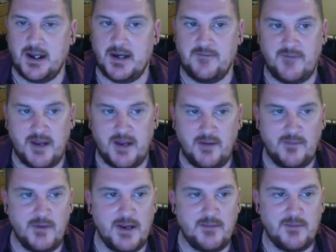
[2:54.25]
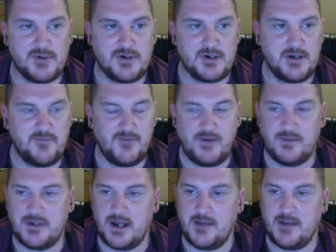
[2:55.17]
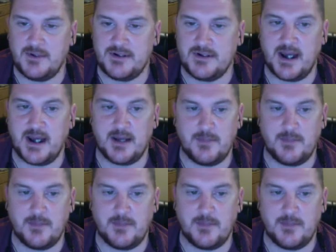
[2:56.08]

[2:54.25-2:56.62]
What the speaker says: And if he would let them attack